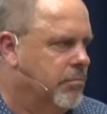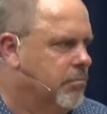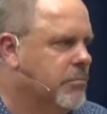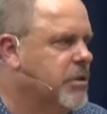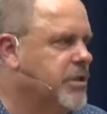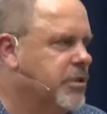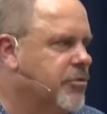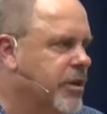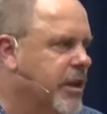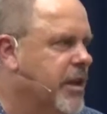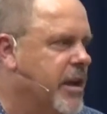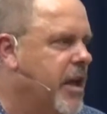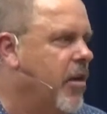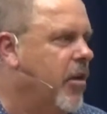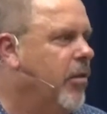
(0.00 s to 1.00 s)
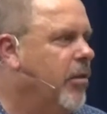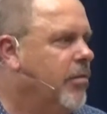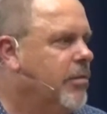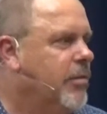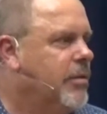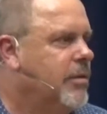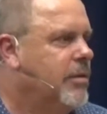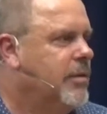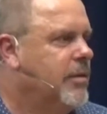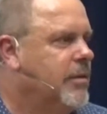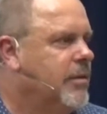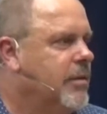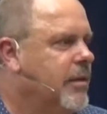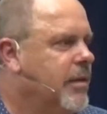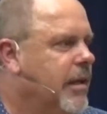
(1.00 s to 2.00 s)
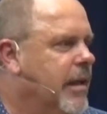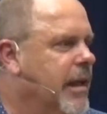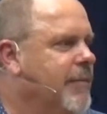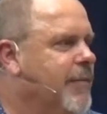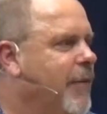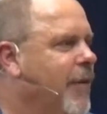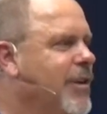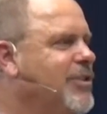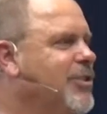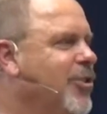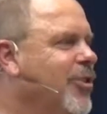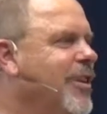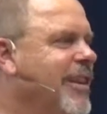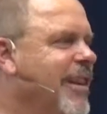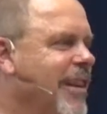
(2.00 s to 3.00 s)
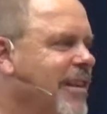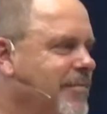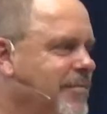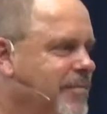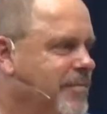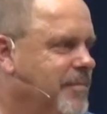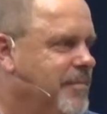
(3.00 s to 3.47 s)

misery and hell and find joy again.